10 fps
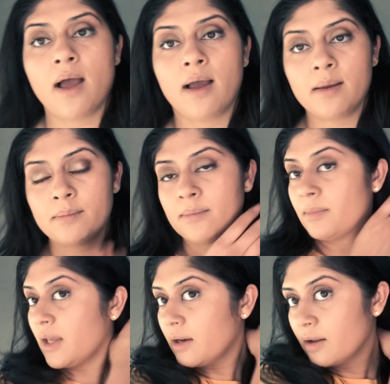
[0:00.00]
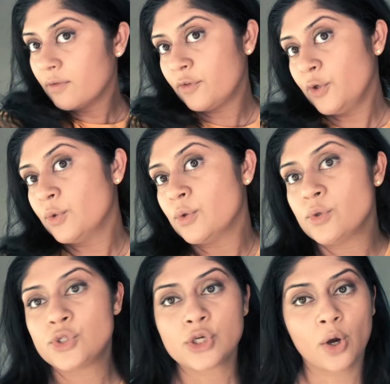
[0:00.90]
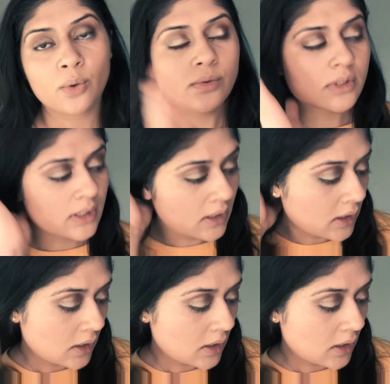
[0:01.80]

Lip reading: And if you don't